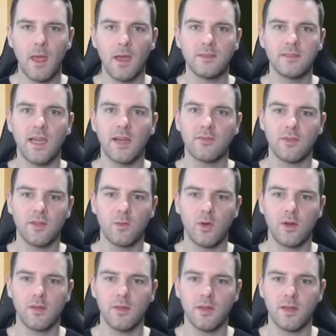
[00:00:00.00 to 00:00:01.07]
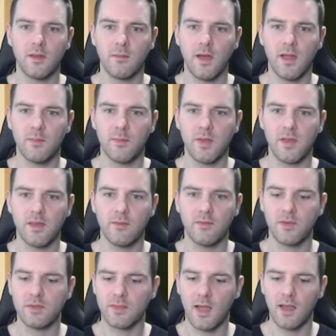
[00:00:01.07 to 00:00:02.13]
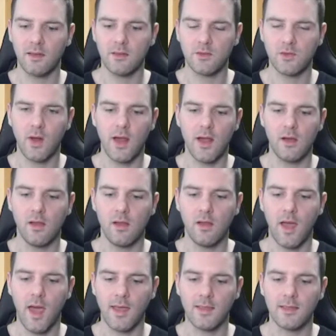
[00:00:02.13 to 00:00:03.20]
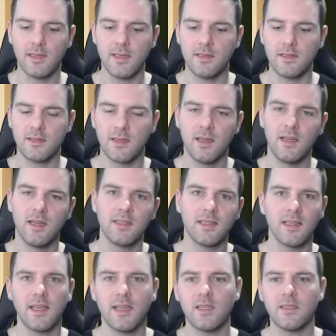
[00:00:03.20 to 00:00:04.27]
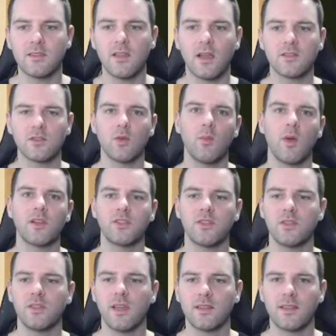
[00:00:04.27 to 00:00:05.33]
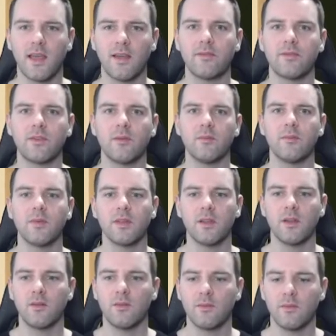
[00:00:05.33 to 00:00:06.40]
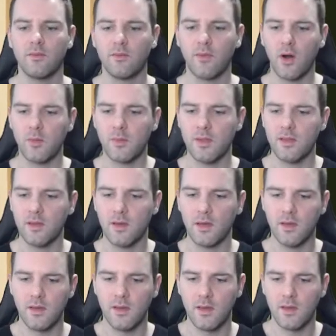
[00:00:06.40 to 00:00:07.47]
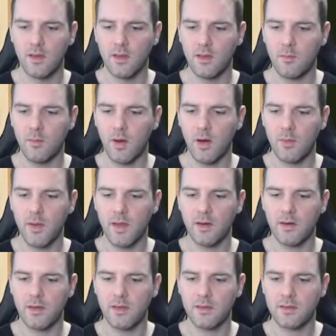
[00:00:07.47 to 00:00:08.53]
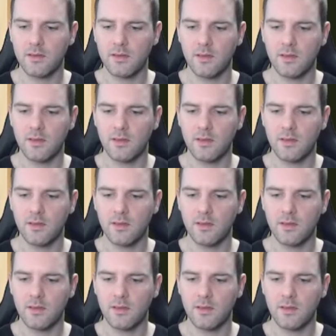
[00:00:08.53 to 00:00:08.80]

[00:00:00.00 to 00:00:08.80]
Definitely worth it in my opinion for silent trial, at least. Delaney's not so much. You can get that from, you know, farming the barb areas.